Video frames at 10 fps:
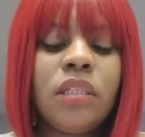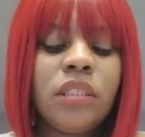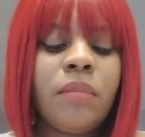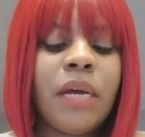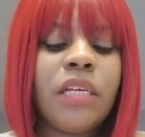And
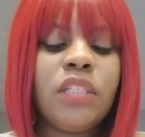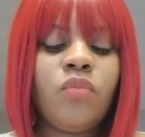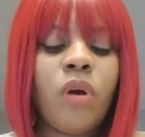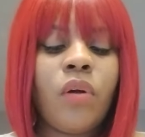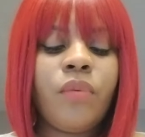somebody is
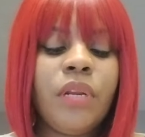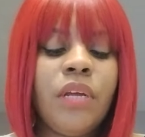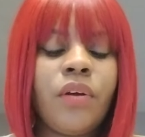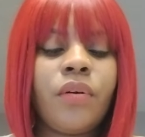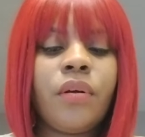worried
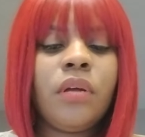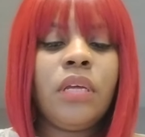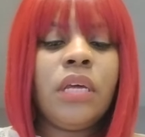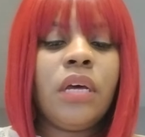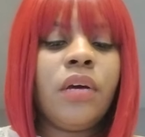here.
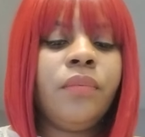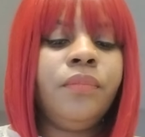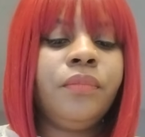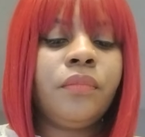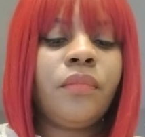Yeah.
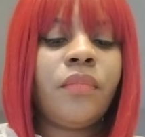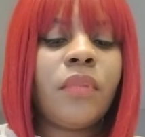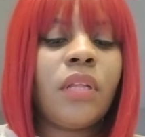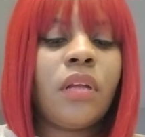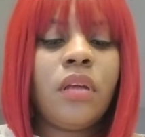
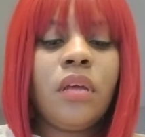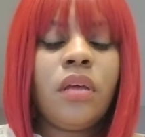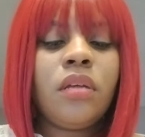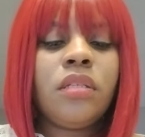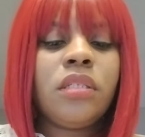
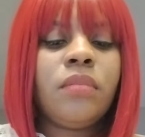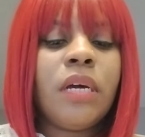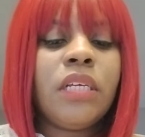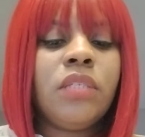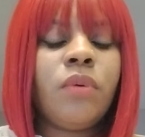
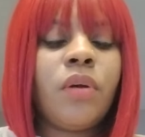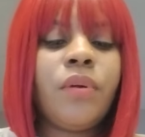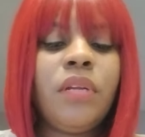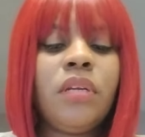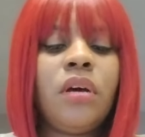Somebody is
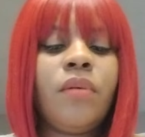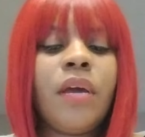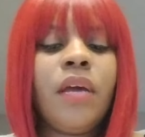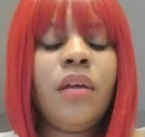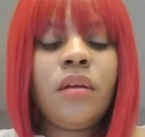worried.
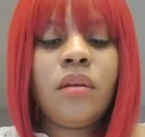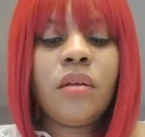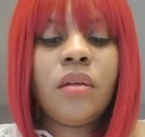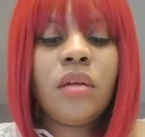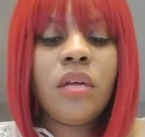Okay.
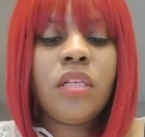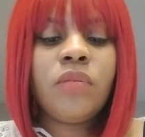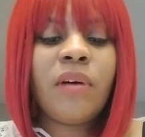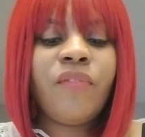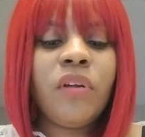
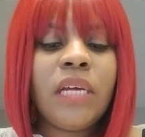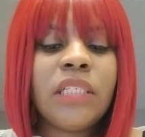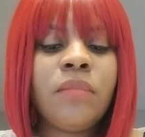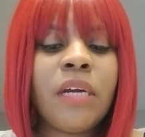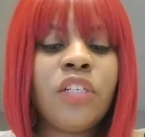So I feel like
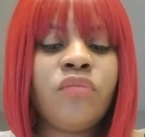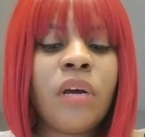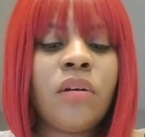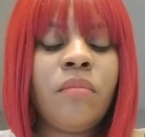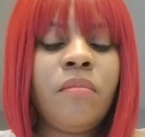somebody's
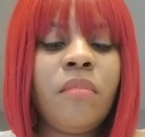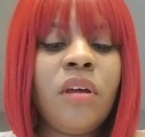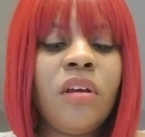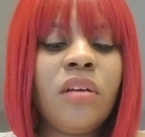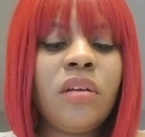trying to...
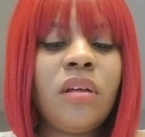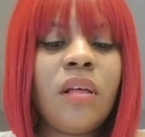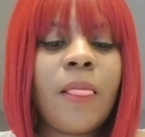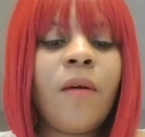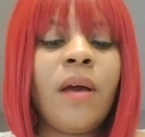
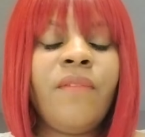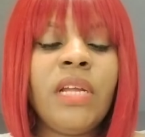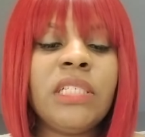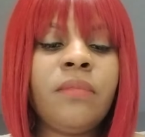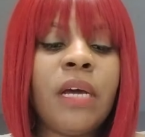I feel
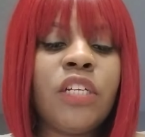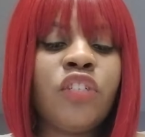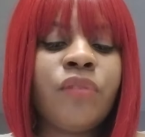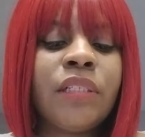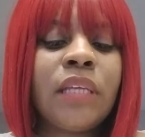like somebody's
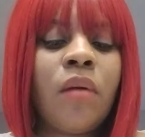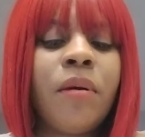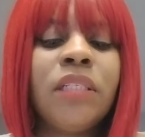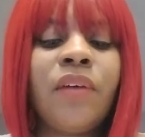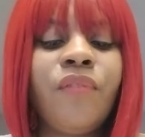stressed out
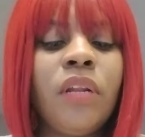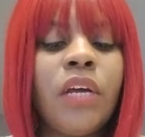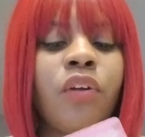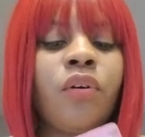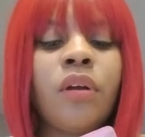because I feel
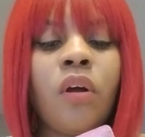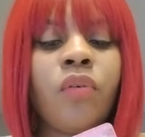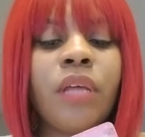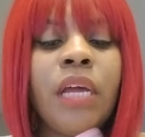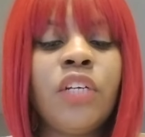like you're an
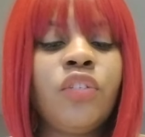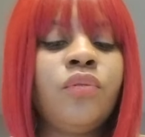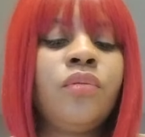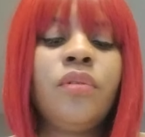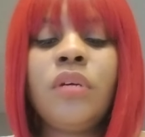earth
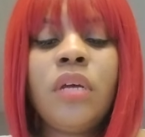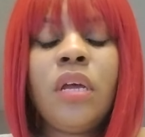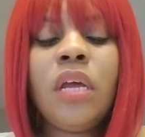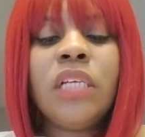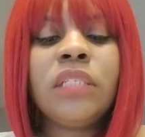angel.
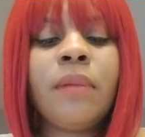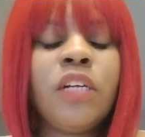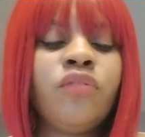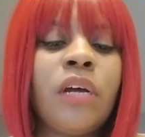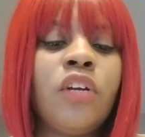And
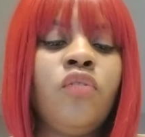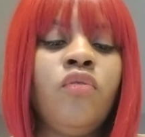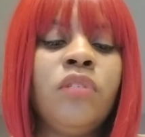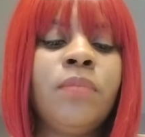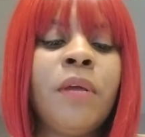somebody tried to
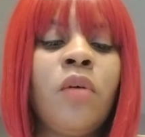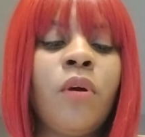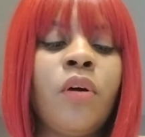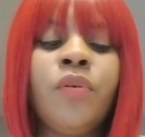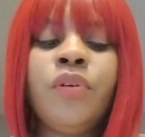do spell
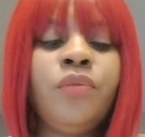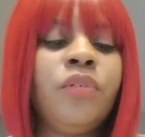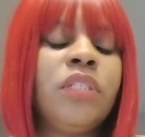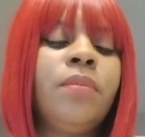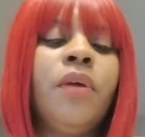work on
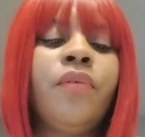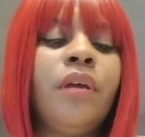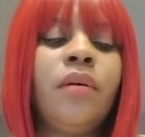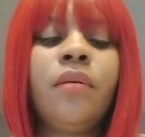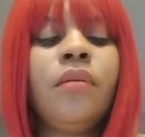you. Just
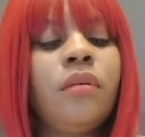period.